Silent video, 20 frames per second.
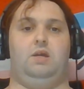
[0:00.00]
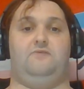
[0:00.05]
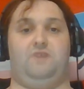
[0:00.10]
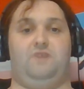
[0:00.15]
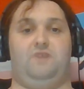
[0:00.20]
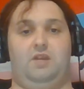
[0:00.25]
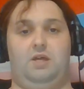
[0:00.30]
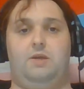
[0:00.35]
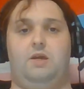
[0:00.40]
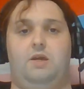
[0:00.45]
If
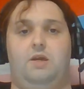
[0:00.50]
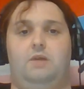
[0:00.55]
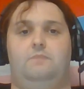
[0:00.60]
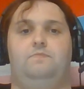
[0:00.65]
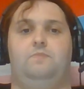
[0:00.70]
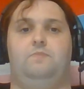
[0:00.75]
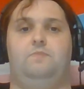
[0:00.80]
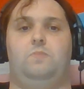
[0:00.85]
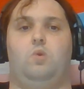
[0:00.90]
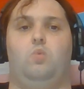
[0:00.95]

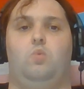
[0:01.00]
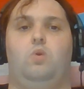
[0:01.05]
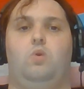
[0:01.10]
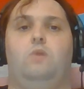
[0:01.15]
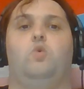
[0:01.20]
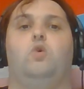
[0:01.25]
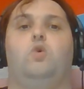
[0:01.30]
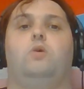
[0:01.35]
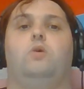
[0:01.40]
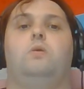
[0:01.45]
anything,
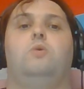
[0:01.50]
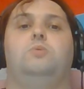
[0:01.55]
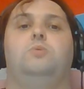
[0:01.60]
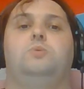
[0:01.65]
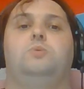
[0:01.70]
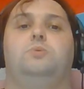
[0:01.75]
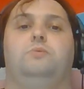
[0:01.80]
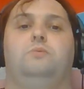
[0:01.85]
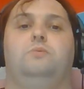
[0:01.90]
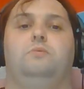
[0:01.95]
we're more
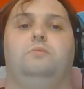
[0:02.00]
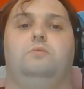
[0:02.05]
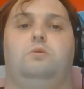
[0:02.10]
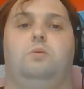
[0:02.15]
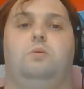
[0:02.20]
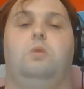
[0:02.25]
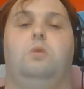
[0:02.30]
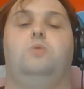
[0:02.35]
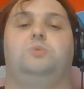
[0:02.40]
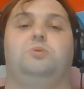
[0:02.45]

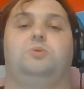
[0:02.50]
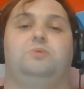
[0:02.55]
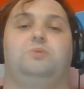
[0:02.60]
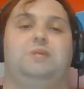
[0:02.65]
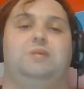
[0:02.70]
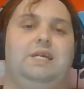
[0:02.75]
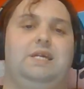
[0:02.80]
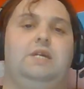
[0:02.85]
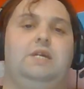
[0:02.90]
closer to